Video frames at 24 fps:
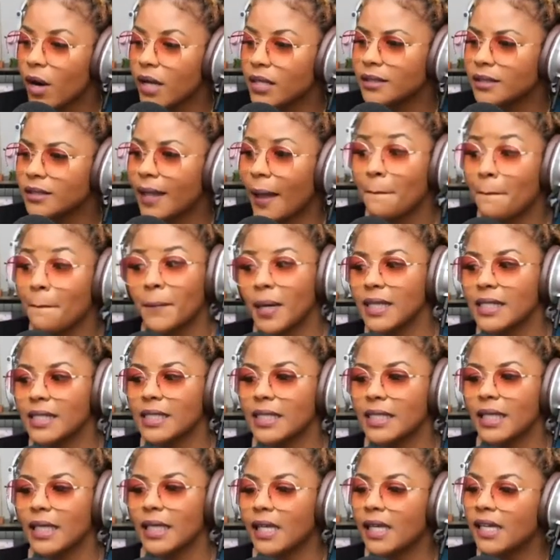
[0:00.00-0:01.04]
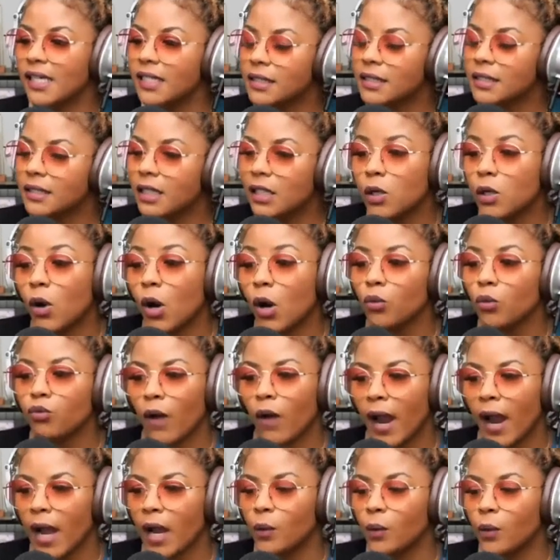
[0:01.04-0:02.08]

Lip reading: that Muskie is still around